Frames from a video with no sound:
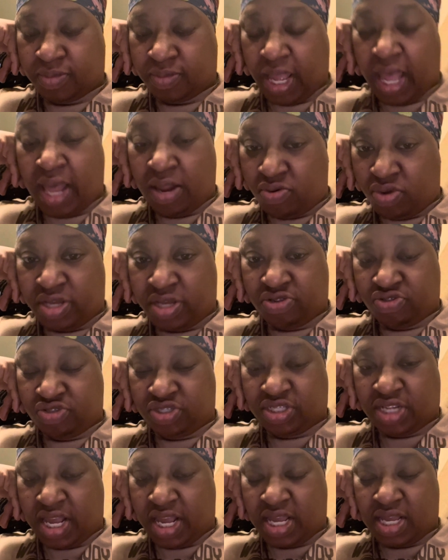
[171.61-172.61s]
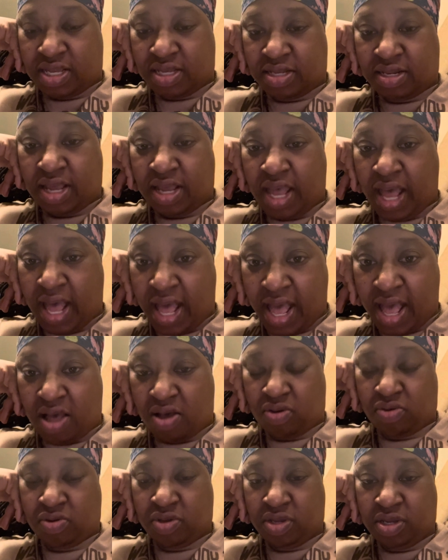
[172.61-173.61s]
I don't understand
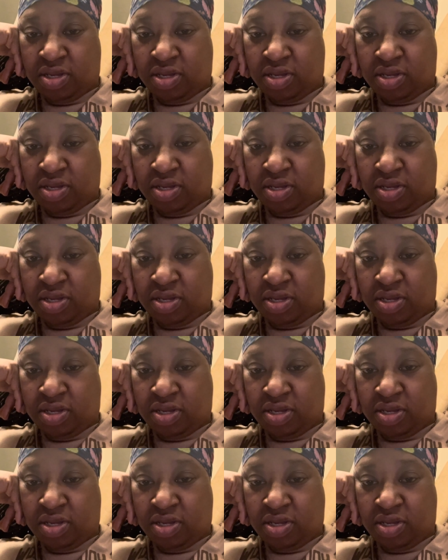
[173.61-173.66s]
how.